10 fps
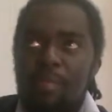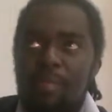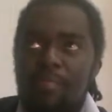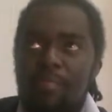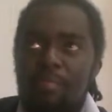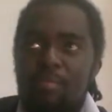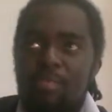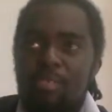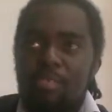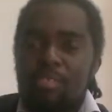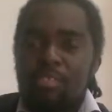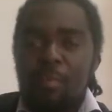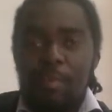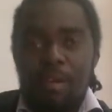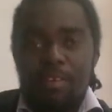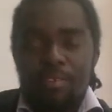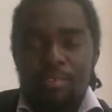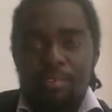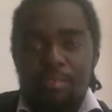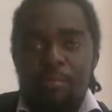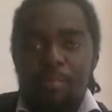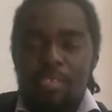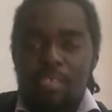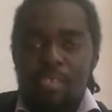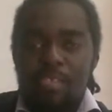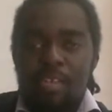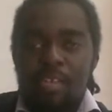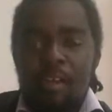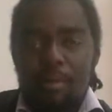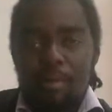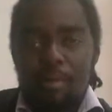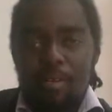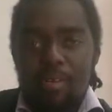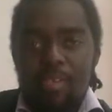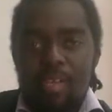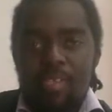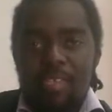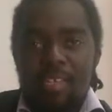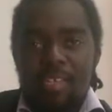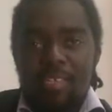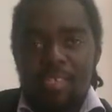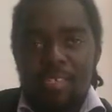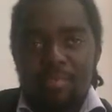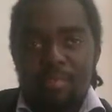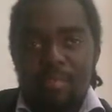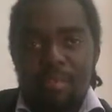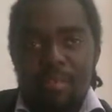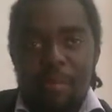believe it was the pion, which is up quark, and an anti-down quark.